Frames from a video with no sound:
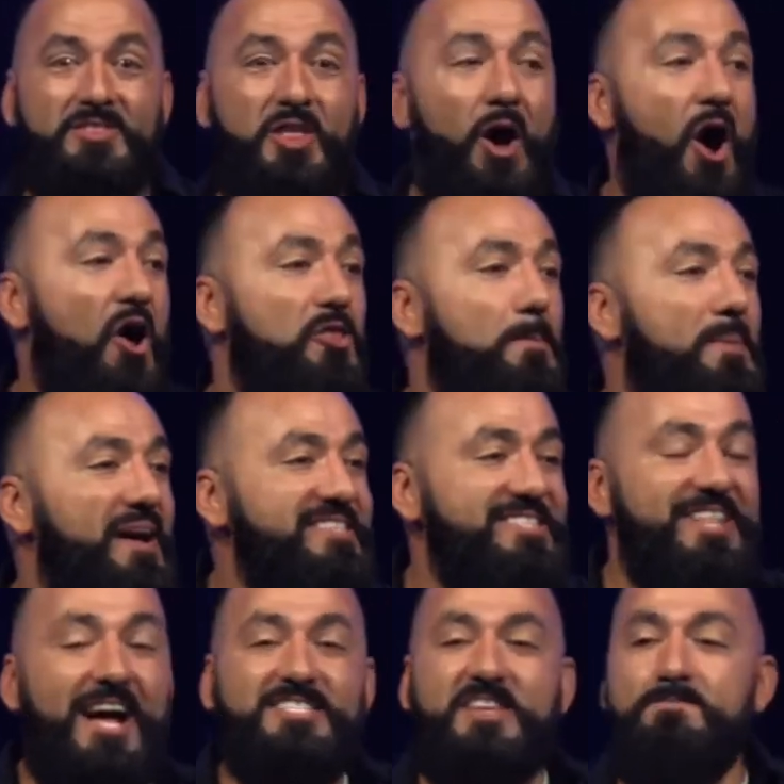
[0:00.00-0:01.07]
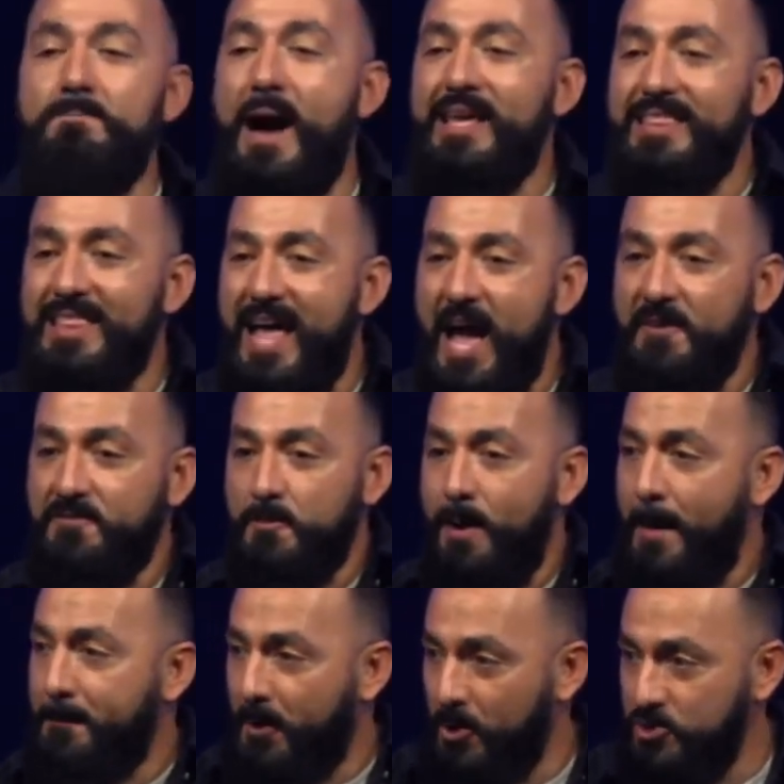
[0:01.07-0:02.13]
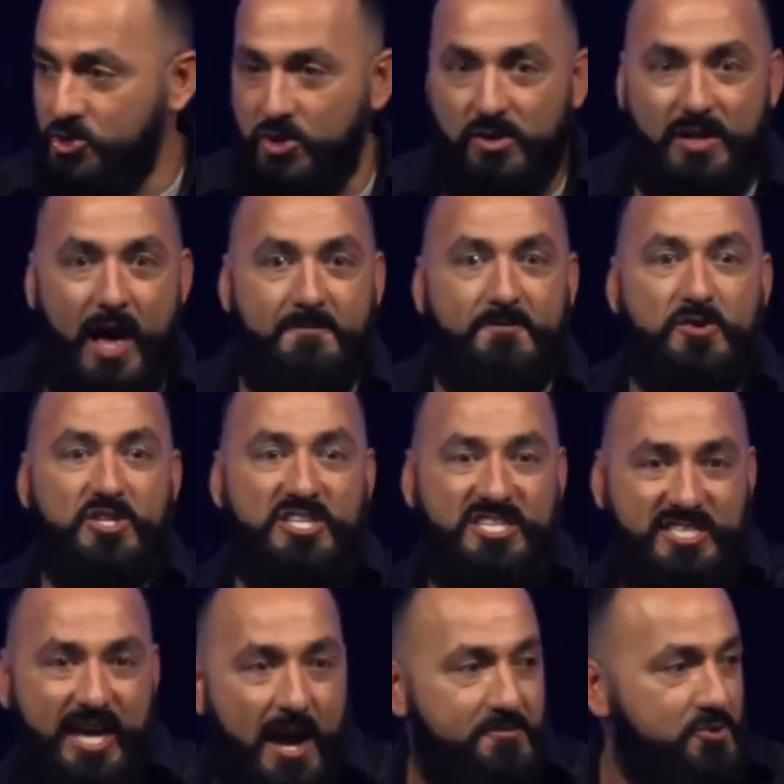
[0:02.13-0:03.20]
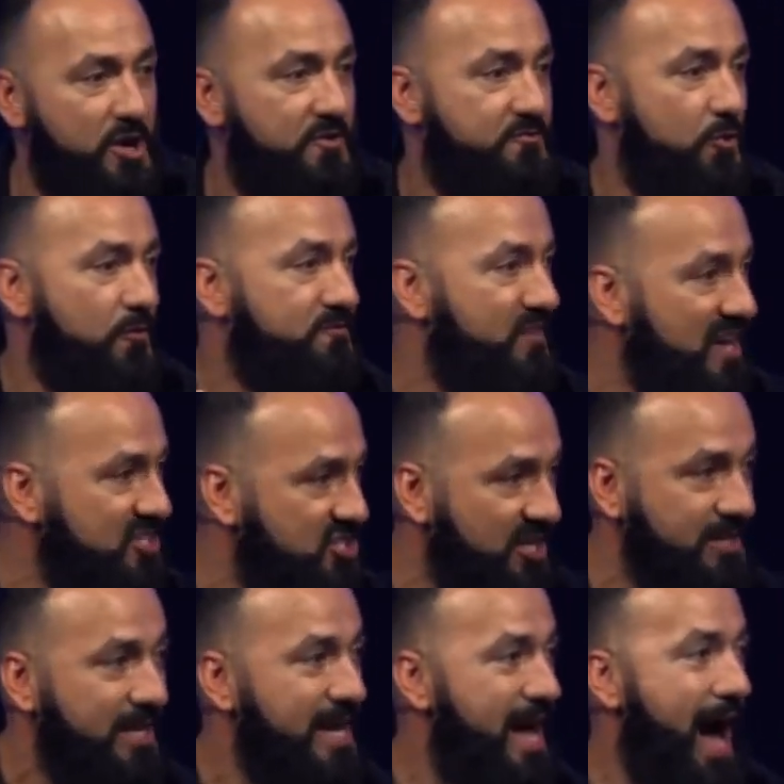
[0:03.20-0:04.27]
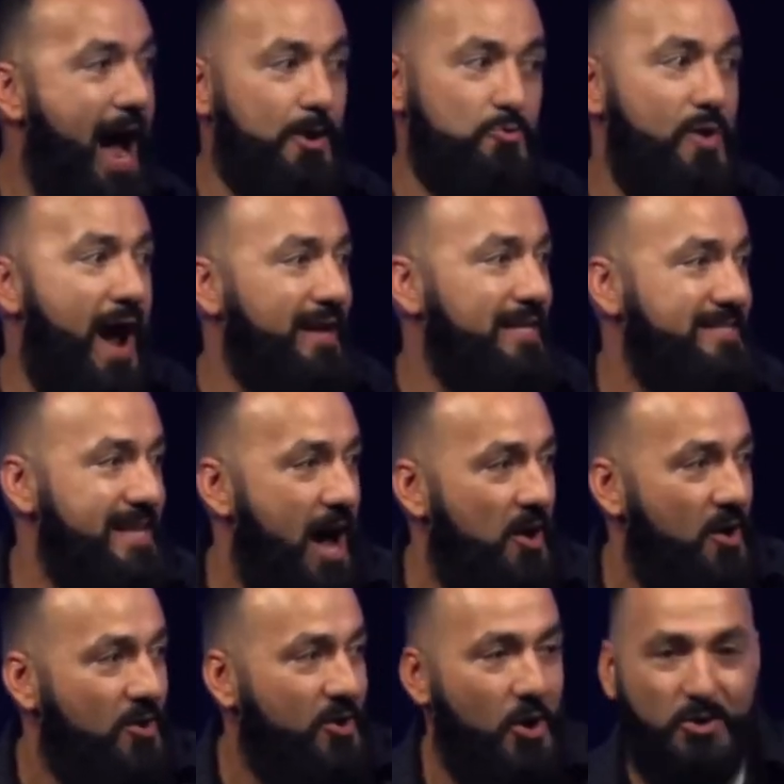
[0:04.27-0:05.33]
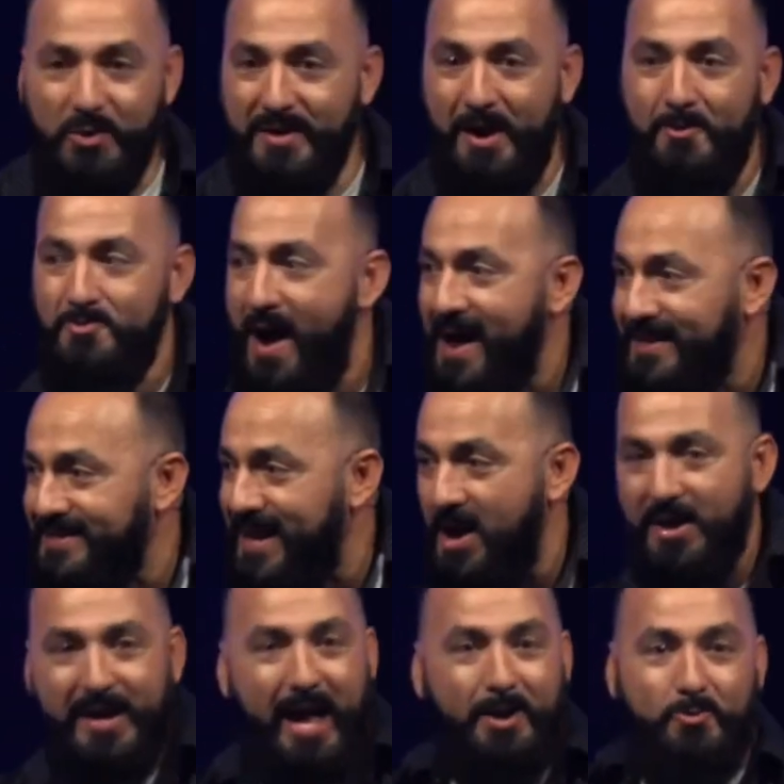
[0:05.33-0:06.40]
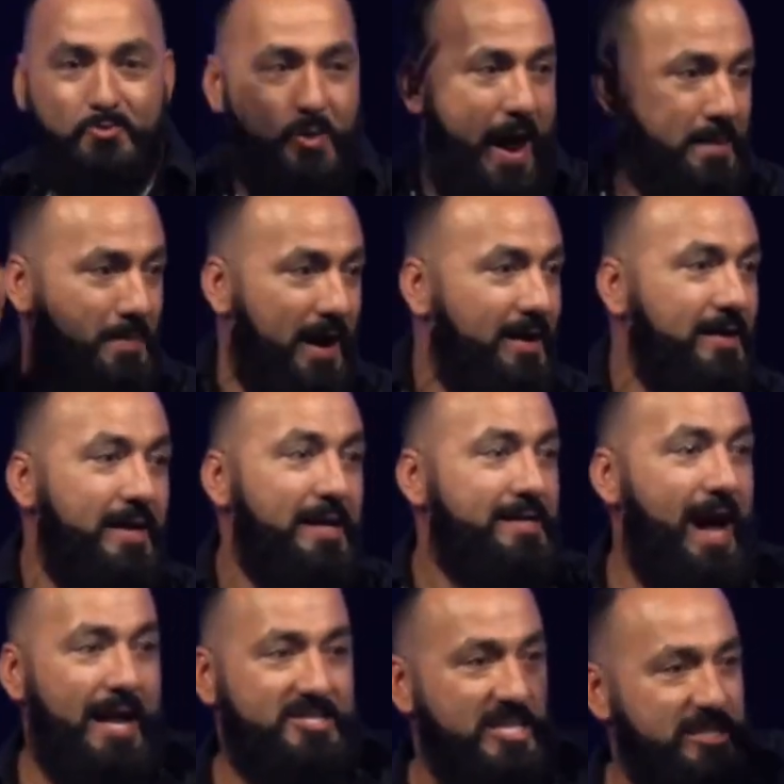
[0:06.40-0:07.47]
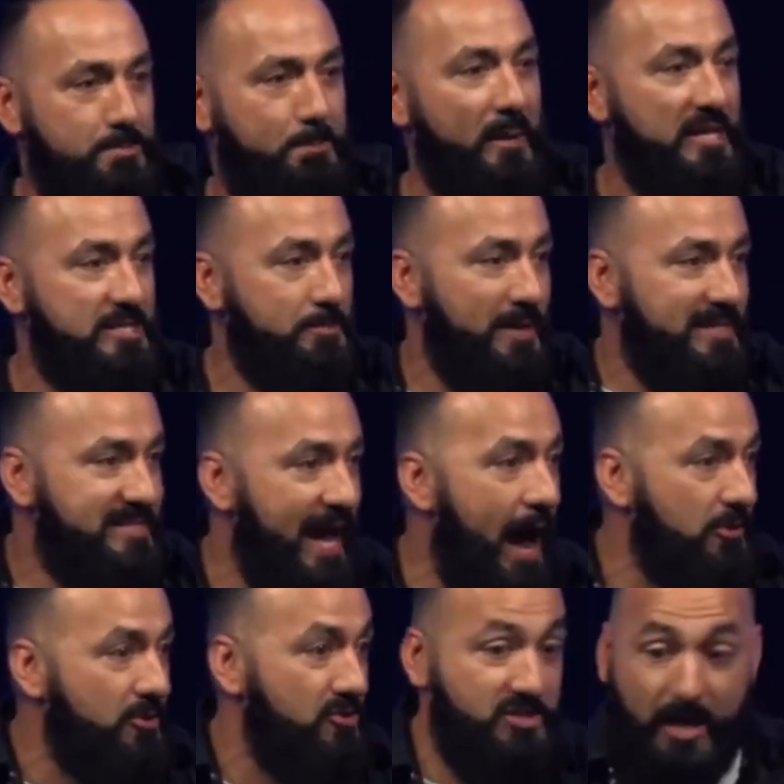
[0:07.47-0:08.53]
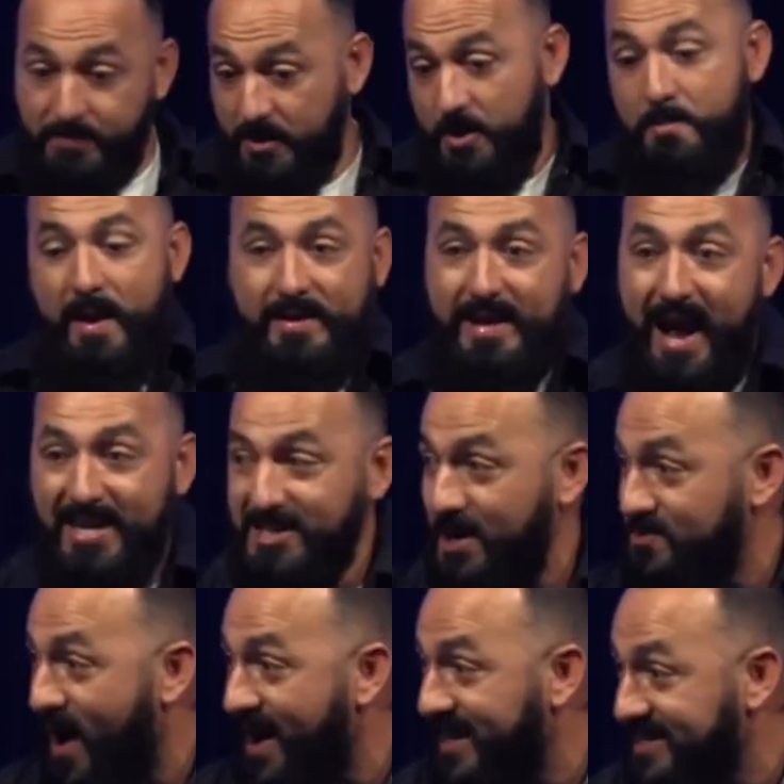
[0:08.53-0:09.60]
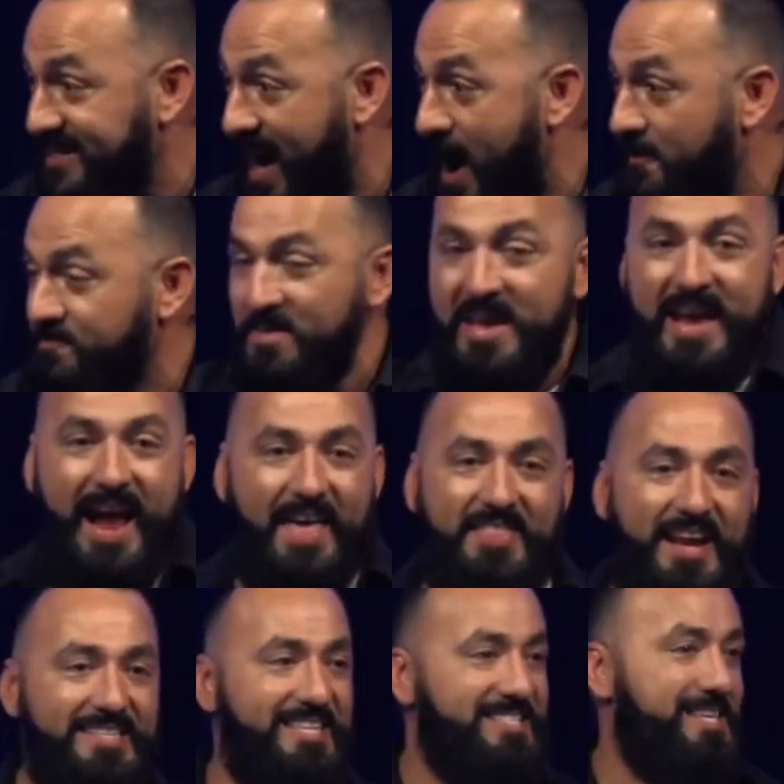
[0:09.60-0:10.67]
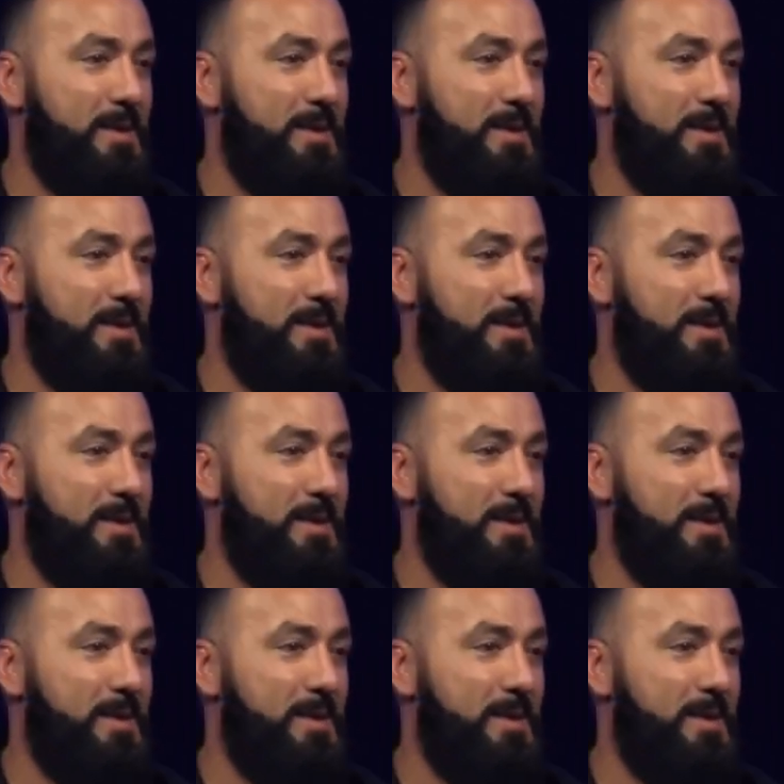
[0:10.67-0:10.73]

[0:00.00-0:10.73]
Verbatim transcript: All the best thoughts of my life, for my personal life, for discovery, for vision, I write it down. I'll go to it and I'll write it down. I got a rhema. God, just speak to me, download something. Oh my gosh, I write it down and then I just